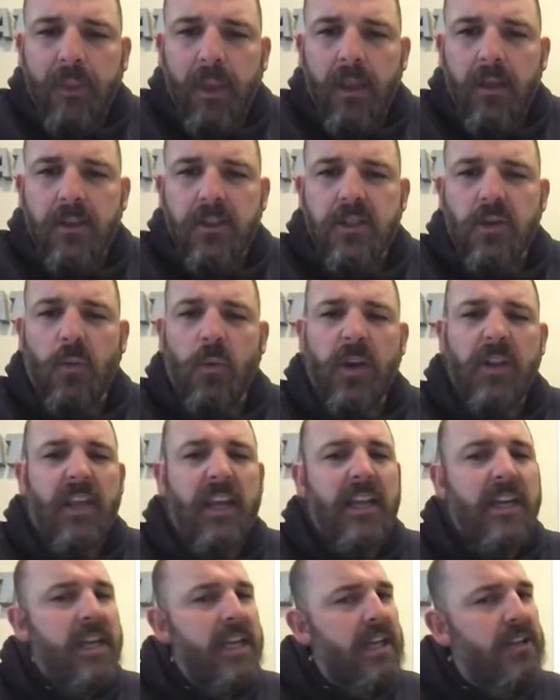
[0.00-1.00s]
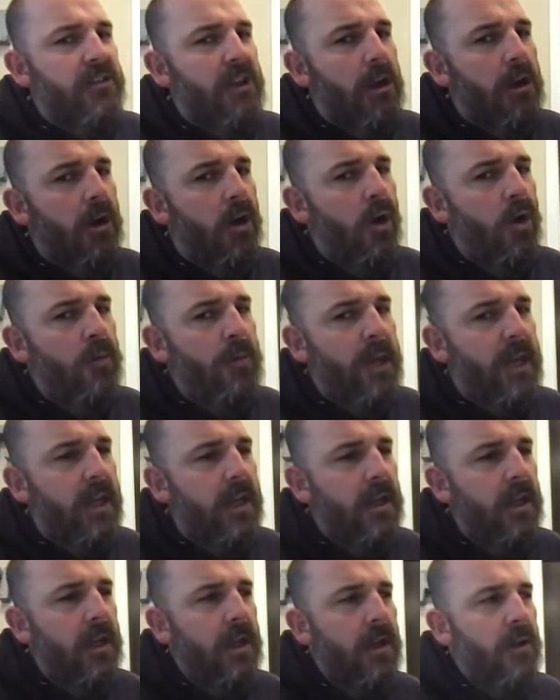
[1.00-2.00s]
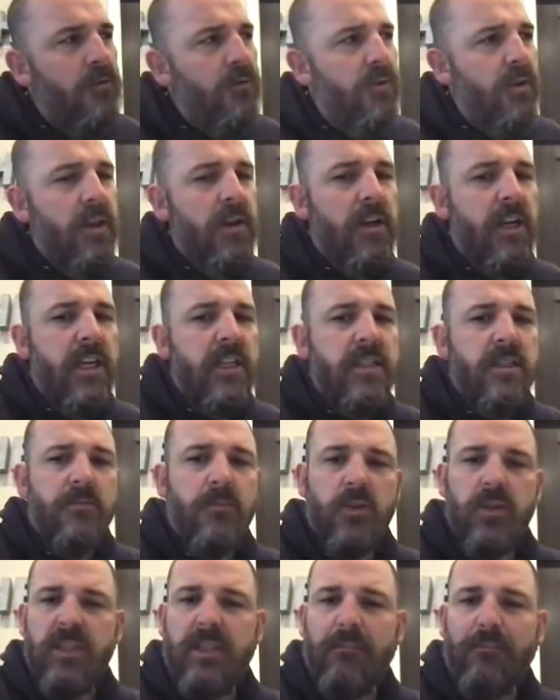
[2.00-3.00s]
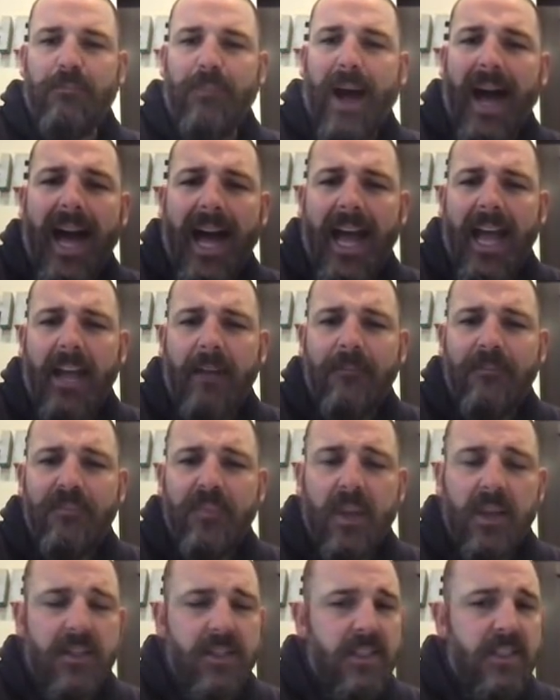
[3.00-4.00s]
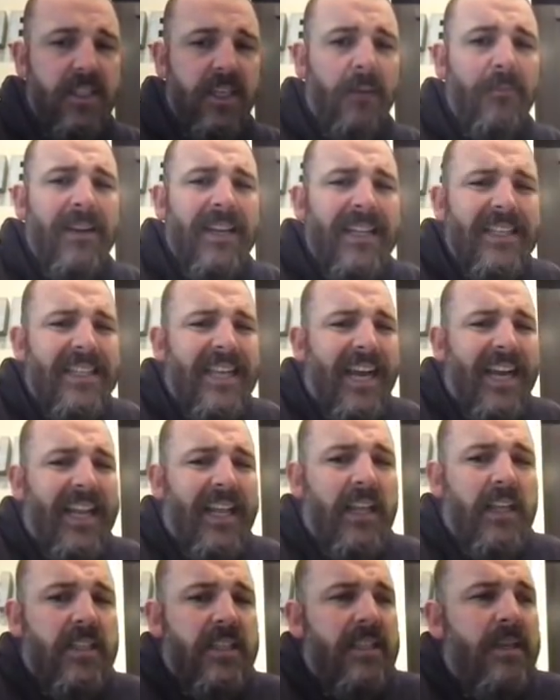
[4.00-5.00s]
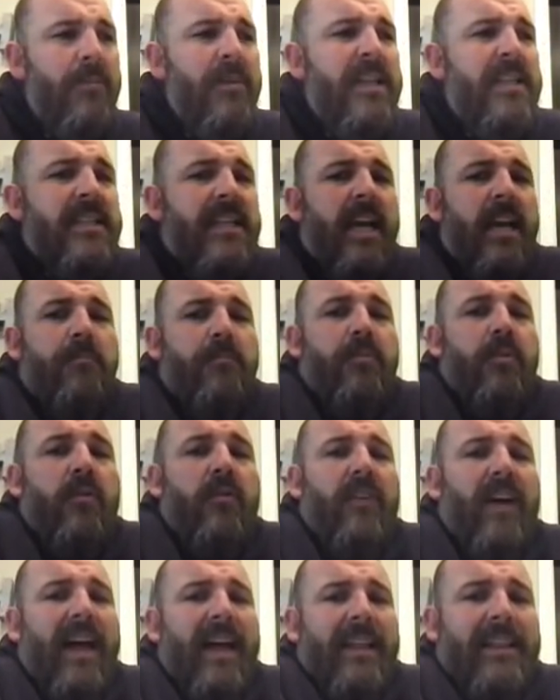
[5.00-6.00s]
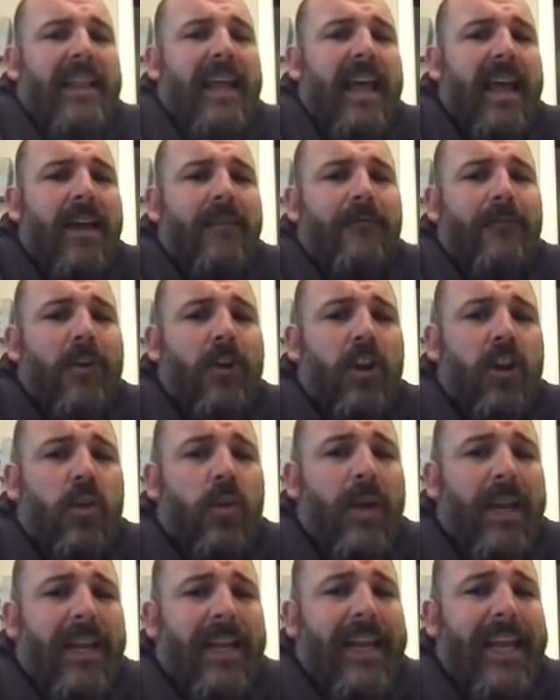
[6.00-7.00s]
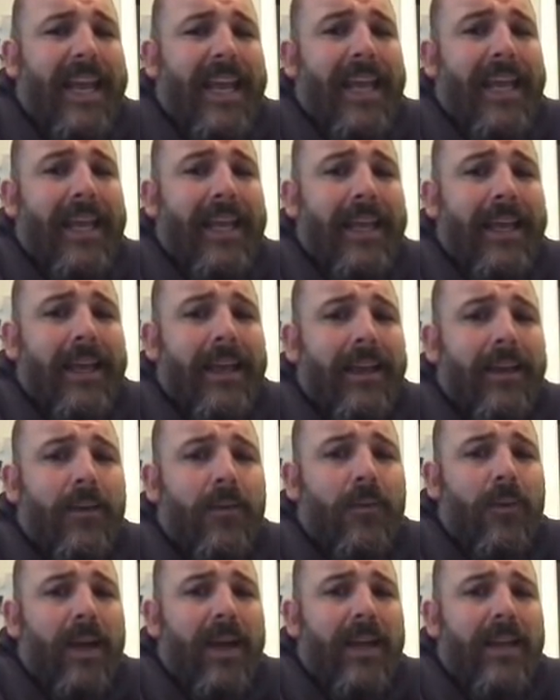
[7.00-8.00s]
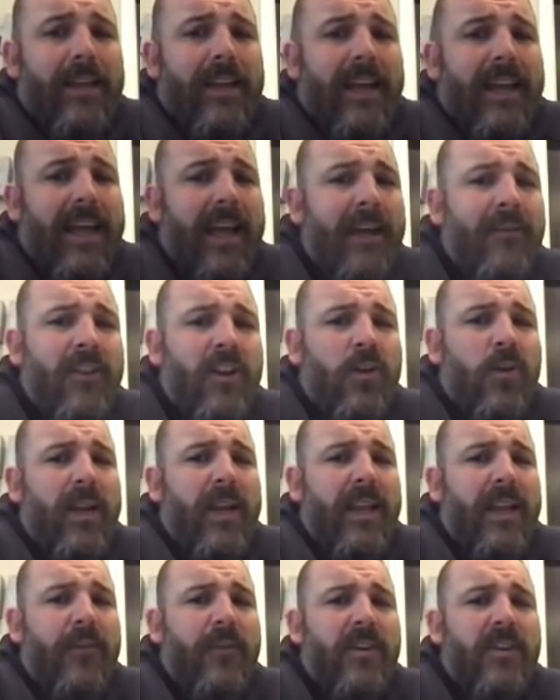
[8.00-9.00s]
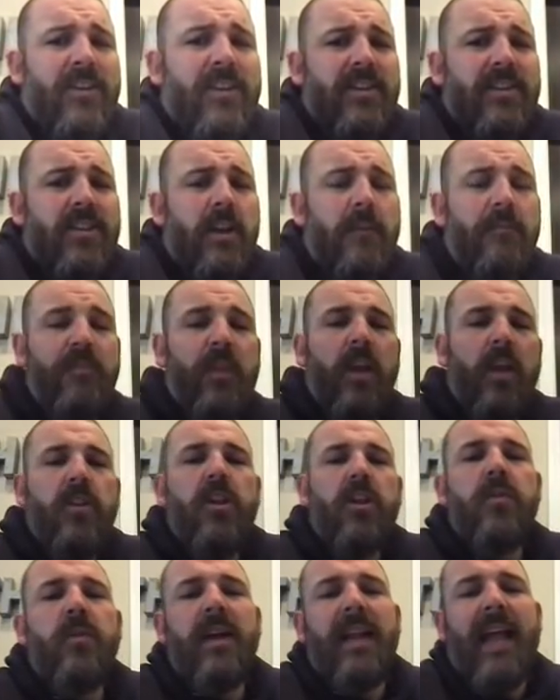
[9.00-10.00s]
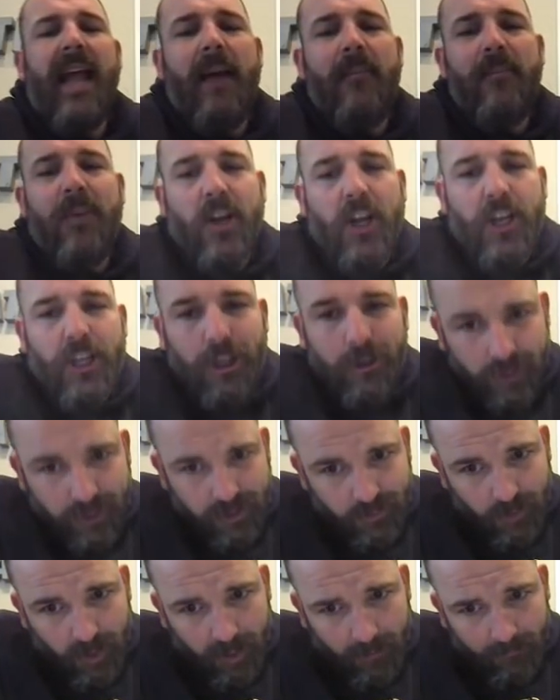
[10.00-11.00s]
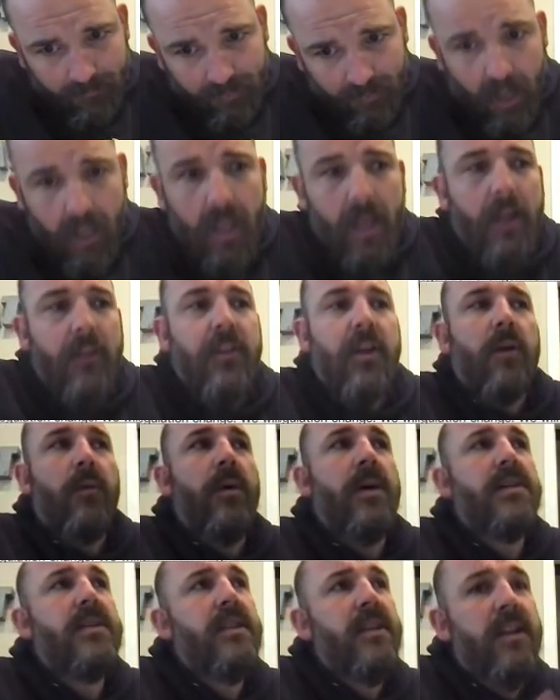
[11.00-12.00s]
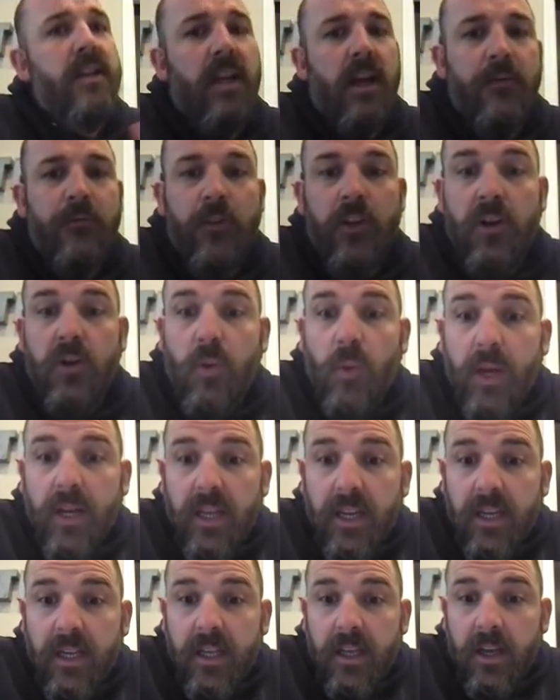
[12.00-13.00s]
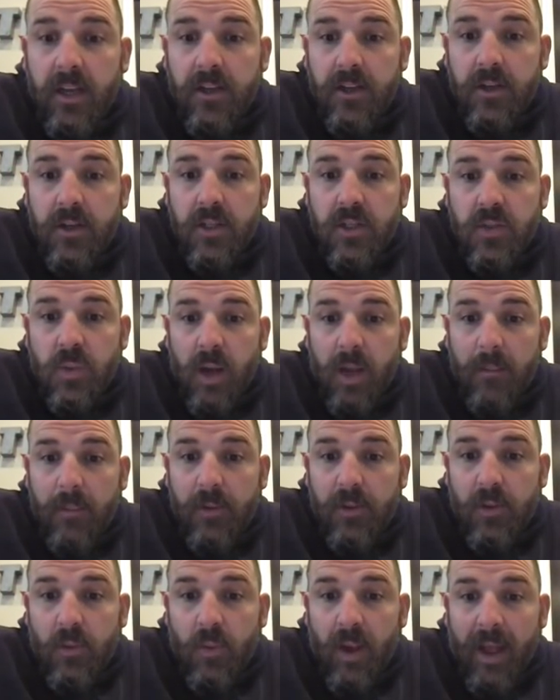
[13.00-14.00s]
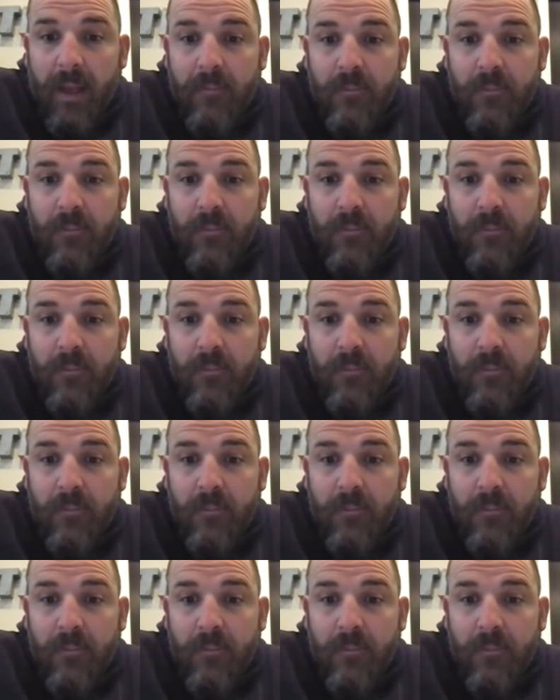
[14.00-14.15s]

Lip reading: So where are they going to get the OMI for their customers to buy? Somebody's got to provide that for liquidity, right? You got to have liquidity. If you're saying this, look what happened on Uniswap. There wasn't enough liquidity on Uniswap with the wrapped